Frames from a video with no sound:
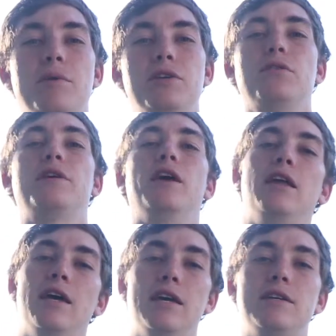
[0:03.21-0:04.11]
we doing? It
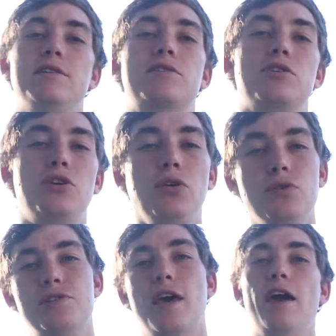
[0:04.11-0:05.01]
is
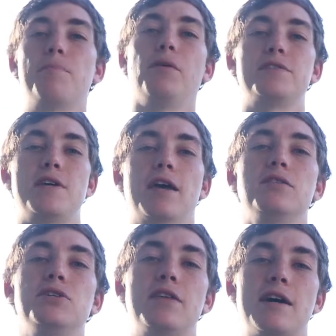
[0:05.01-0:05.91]
Tuesday, April the
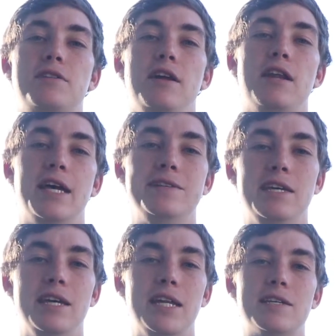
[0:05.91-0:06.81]
2nd,
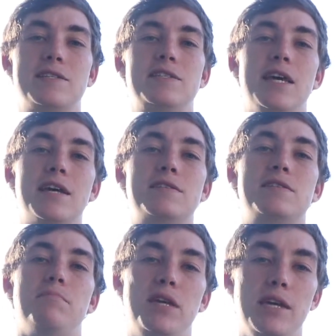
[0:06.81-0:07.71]
2019,
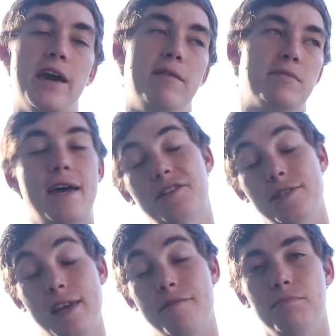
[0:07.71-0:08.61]
6 p.m. It's actually
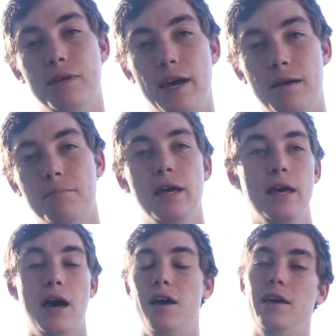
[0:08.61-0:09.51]
7 p.m.
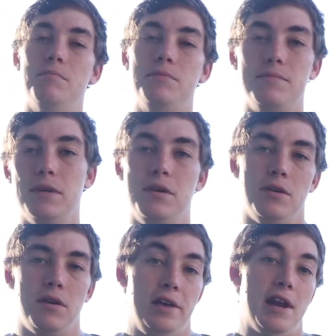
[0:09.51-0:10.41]
I am
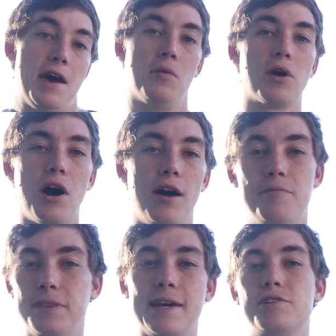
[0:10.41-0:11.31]
an hour
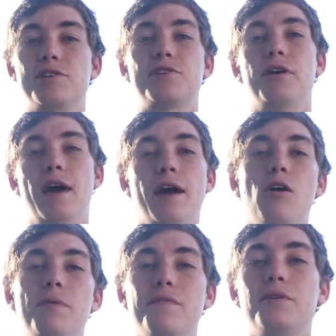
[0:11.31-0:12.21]
off, but that's just okay. I
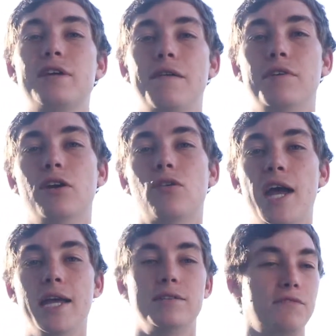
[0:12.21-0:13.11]
hope everyone's having a
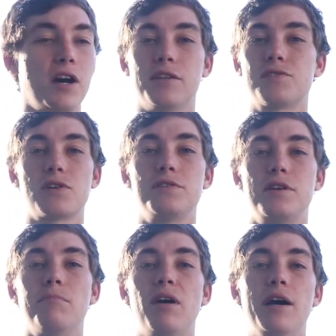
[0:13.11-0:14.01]
great fucking start
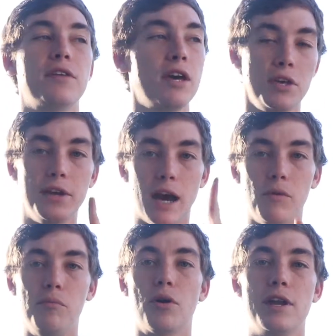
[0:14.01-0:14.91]
to your month. You got
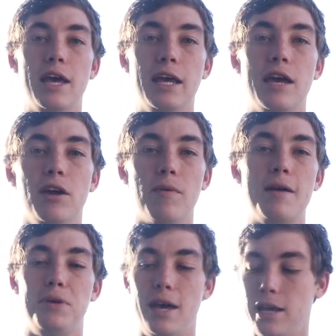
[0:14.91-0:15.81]
one more day to get your
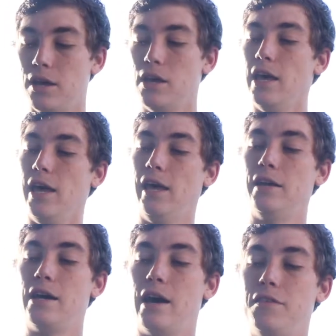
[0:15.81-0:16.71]
rent paid,
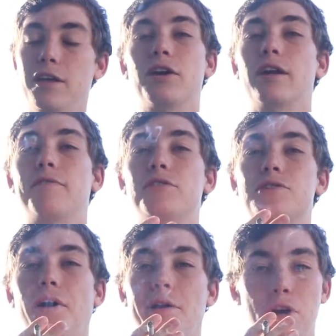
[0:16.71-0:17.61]
and then you're gonna have to
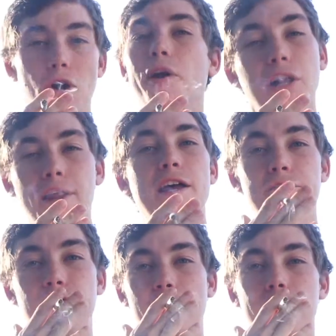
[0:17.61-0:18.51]
start incurring a late
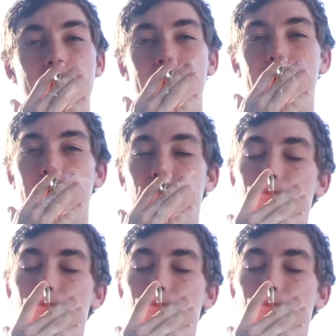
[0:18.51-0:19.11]
fee. Hope